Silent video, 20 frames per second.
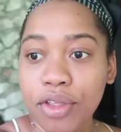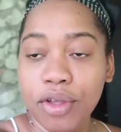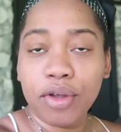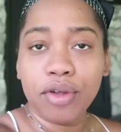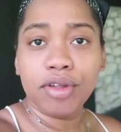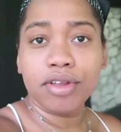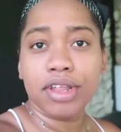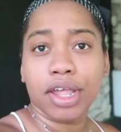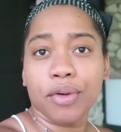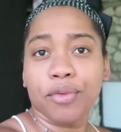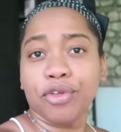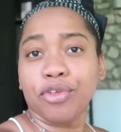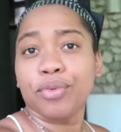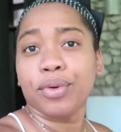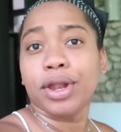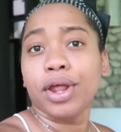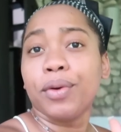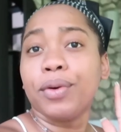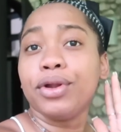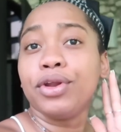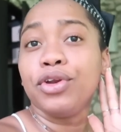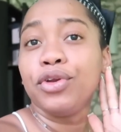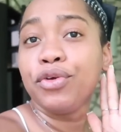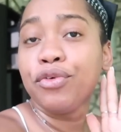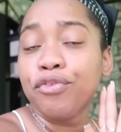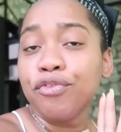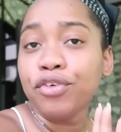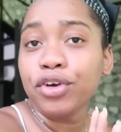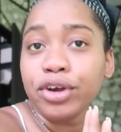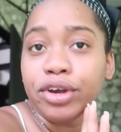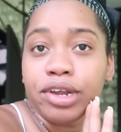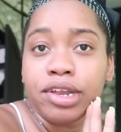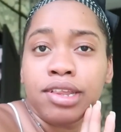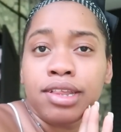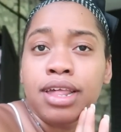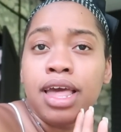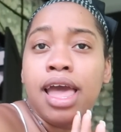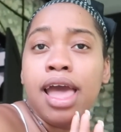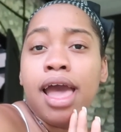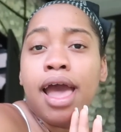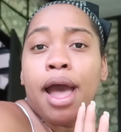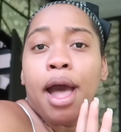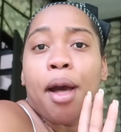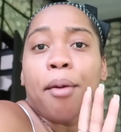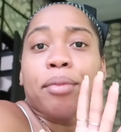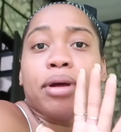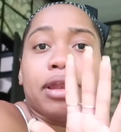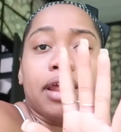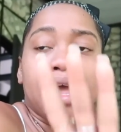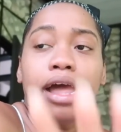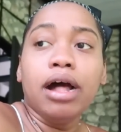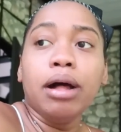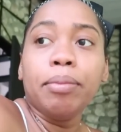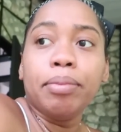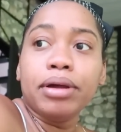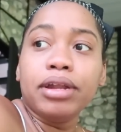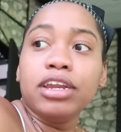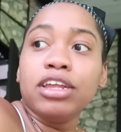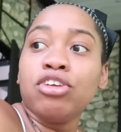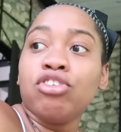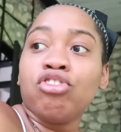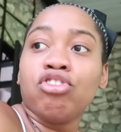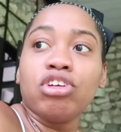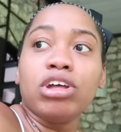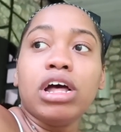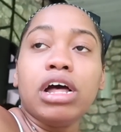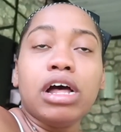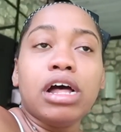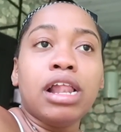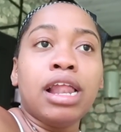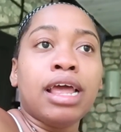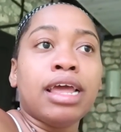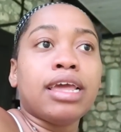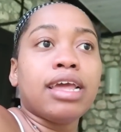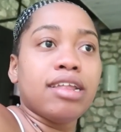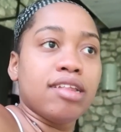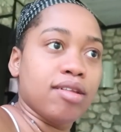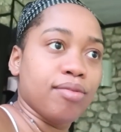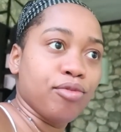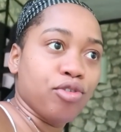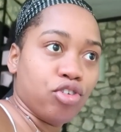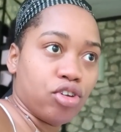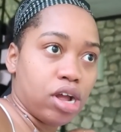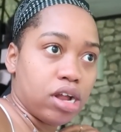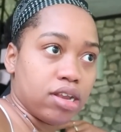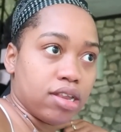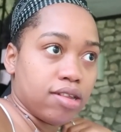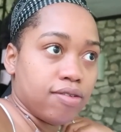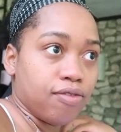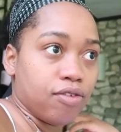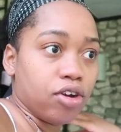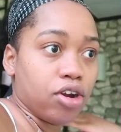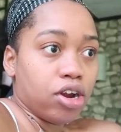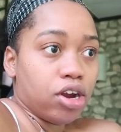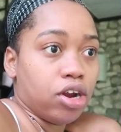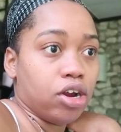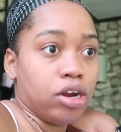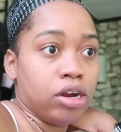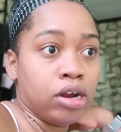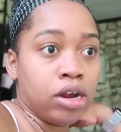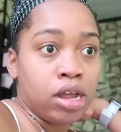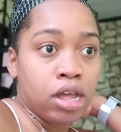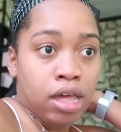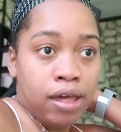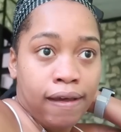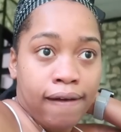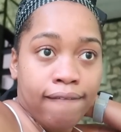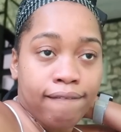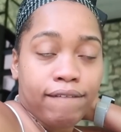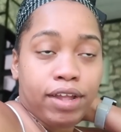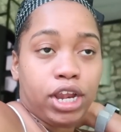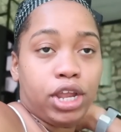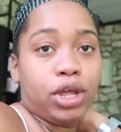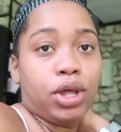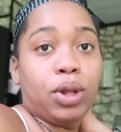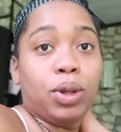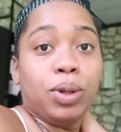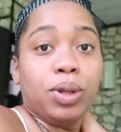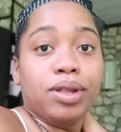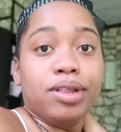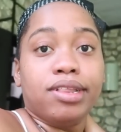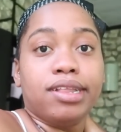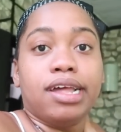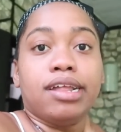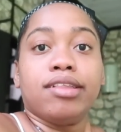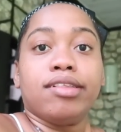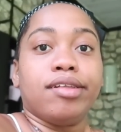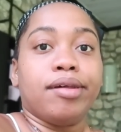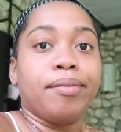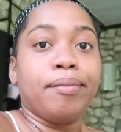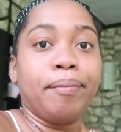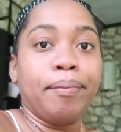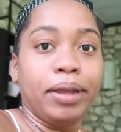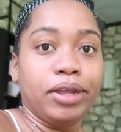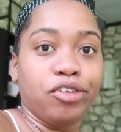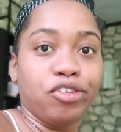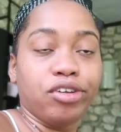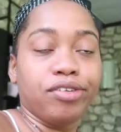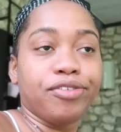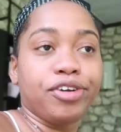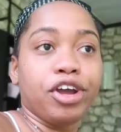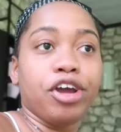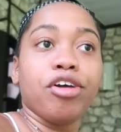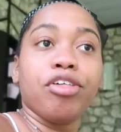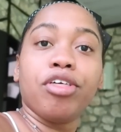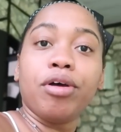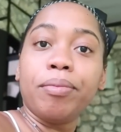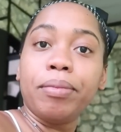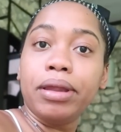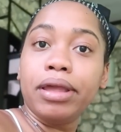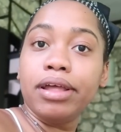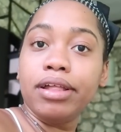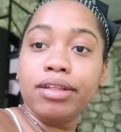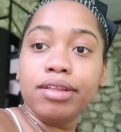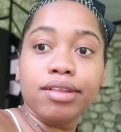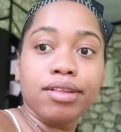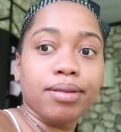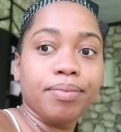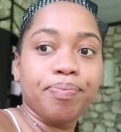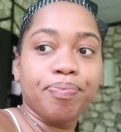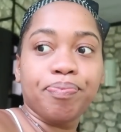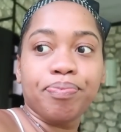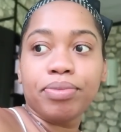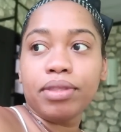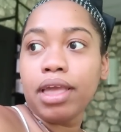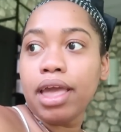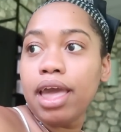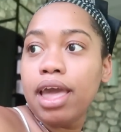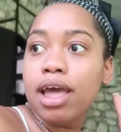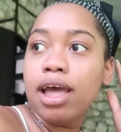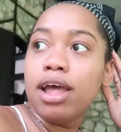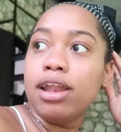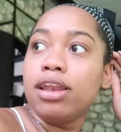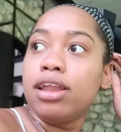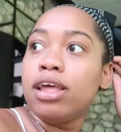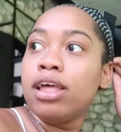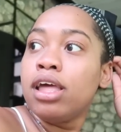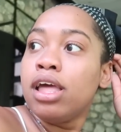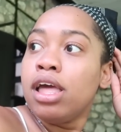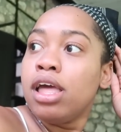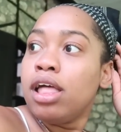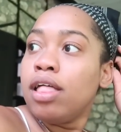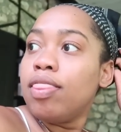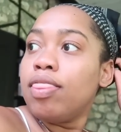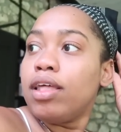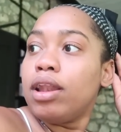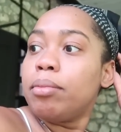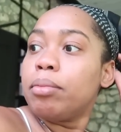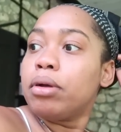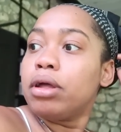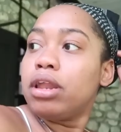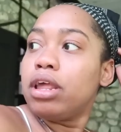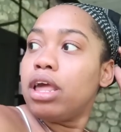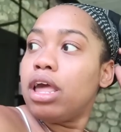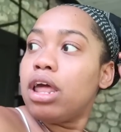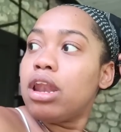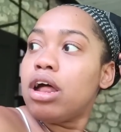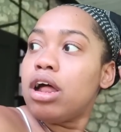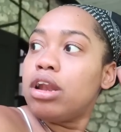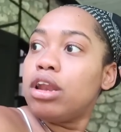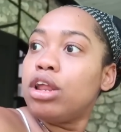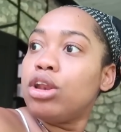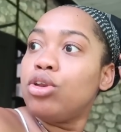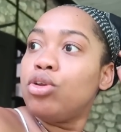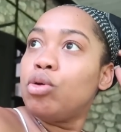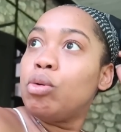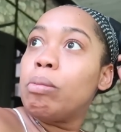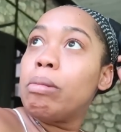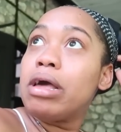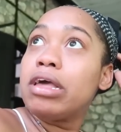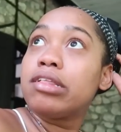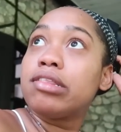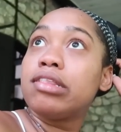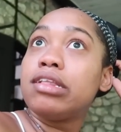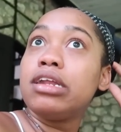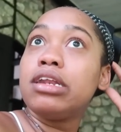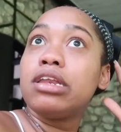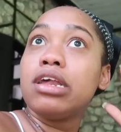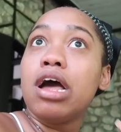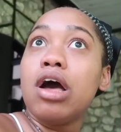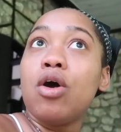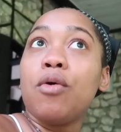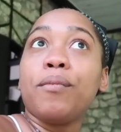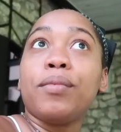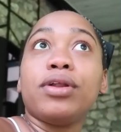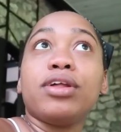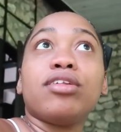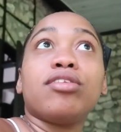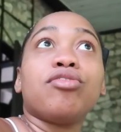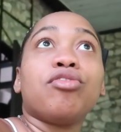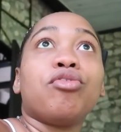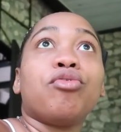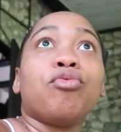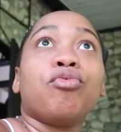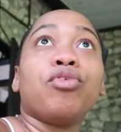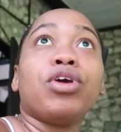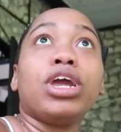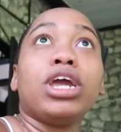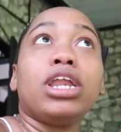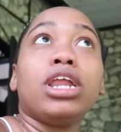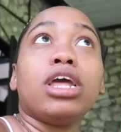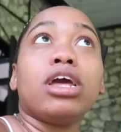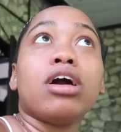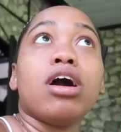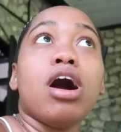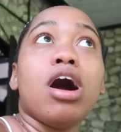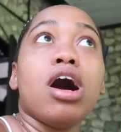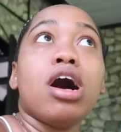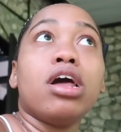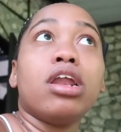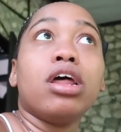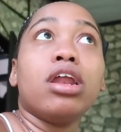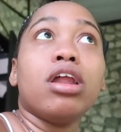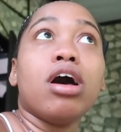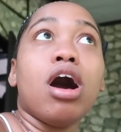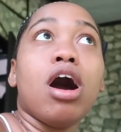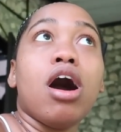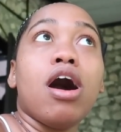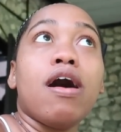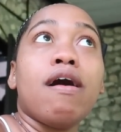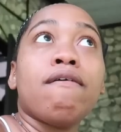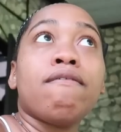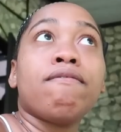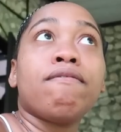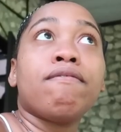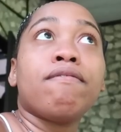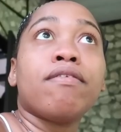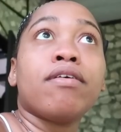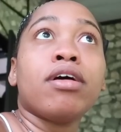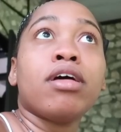those, like which one I want to do first. I'm going to help Anisha like get some shots for her videos and some pictures for her thumbnails. And then I'm going to head on and do my sit down, but it's raining on and off.